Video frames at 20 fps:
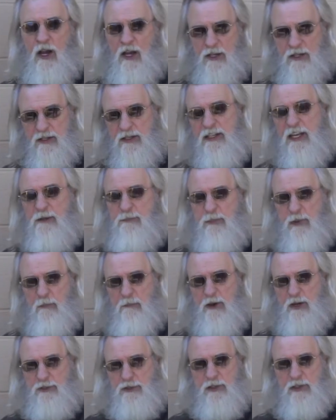You need
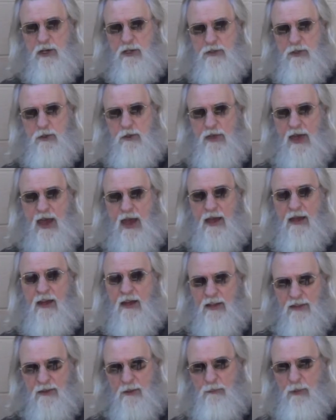permission to do that.
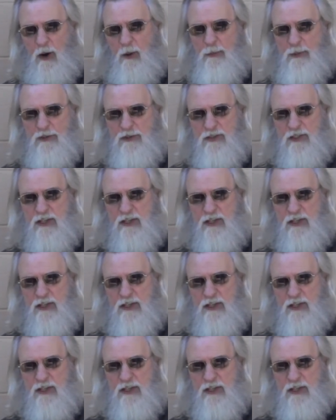The purpose